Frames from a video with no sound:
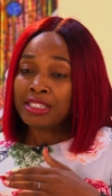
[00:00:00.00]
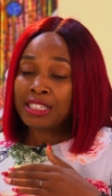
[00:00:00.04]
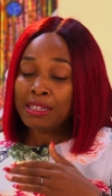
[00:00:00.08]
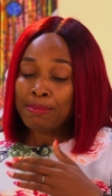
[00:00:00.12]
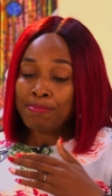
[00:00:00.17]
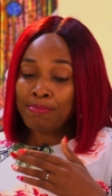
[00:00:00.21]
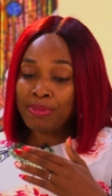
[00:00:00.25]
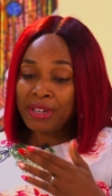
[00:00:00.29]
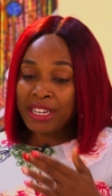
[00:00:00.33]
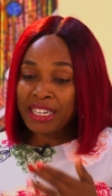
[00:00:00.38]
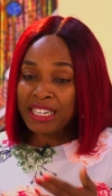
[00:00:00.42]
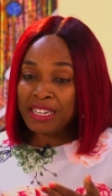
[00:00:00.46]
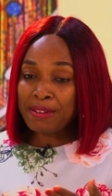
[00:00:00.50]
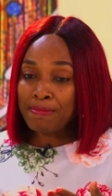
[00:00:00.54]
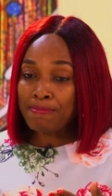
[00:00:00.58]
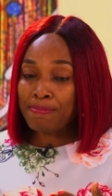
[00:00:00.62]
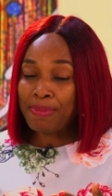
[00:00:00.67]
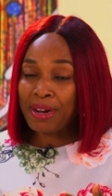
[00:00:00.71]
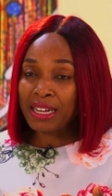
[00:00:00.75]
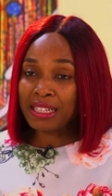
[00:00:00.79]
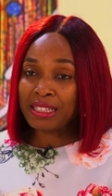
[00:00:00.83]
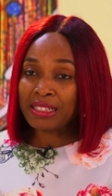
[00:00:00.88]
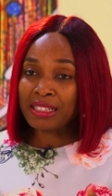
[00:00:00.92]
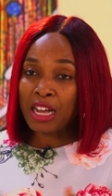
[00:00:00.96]
the bleeding
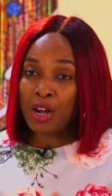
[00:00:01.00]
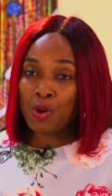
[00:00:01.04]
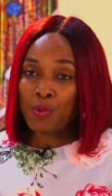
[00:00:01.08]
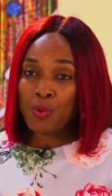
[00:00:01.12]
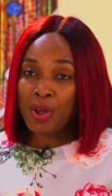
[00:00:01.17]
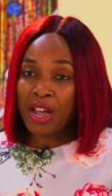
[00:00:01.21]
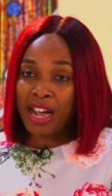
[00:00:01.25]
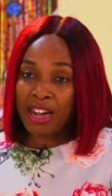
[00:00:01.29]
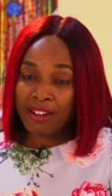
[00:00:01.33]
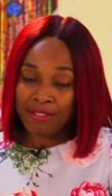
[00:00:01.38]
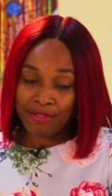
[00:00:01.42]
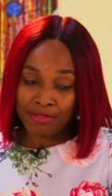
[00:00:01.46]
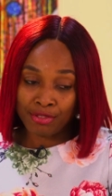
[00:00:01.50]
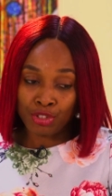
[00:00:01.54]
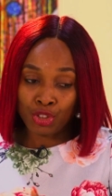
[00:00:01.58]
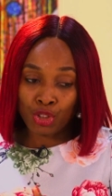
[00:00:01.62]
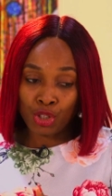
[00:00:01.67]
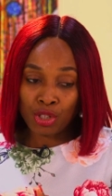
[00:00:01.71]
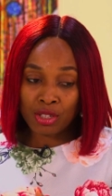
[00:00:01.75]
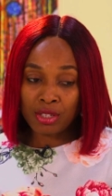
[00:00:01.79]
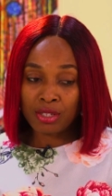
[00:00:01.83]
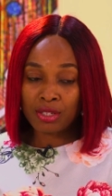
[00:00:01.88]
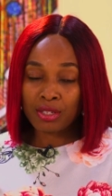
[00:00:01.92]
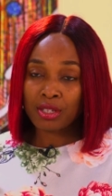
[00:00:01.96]
part now we have
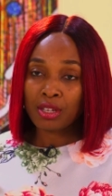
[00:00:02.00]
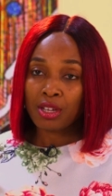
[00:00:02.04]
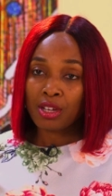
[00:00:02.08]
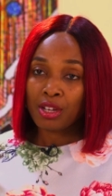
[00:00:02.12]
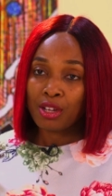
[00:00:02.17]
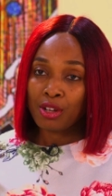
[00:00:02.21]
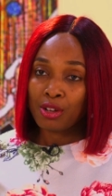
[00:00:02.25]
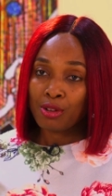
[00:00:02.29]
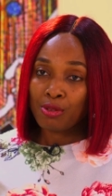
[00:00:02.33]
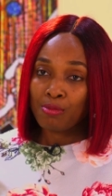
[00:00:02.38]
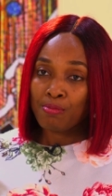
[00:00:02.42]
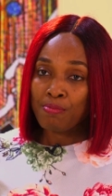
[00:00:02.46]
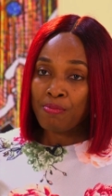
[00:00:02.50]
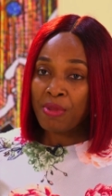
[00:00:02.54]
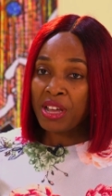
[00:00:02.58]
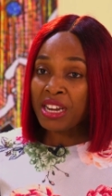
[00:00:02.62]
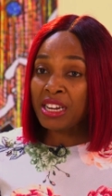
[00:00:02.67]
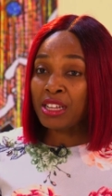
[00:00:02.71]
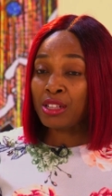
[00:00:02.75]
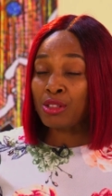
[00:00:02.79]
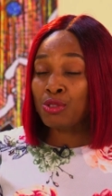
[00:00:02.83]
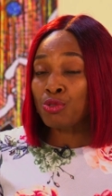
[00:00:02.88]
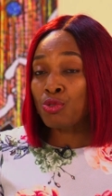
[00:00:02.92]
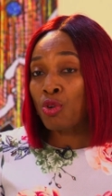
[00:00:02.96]
just
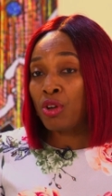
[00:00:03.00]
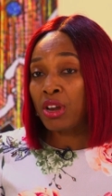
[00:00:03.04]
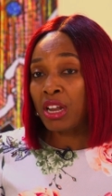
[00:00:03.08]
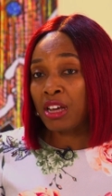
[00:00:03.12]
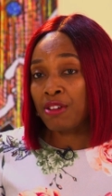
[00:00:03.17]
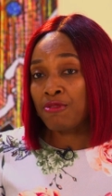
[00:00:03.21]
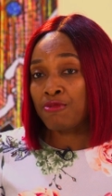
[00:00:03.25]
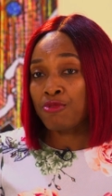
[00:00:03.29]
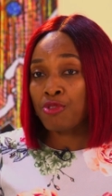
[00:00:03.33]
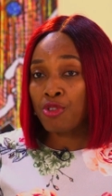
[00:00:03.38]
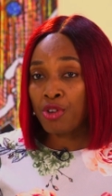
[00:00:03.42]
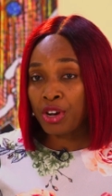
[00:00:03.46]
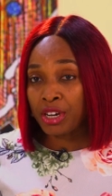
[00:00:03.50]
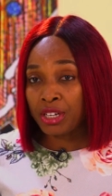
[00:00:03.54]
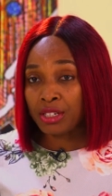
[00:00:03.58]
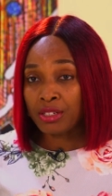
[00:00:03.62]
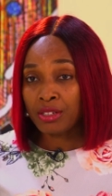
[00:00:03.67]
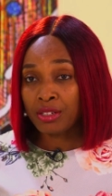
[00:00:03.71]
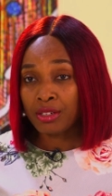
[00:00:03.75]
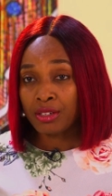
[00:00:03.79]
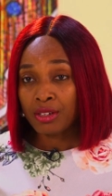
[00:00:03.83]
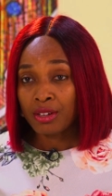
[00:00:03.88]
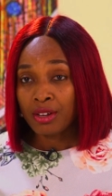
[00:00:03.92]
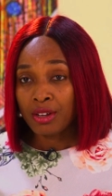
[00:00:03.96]
made it null and void.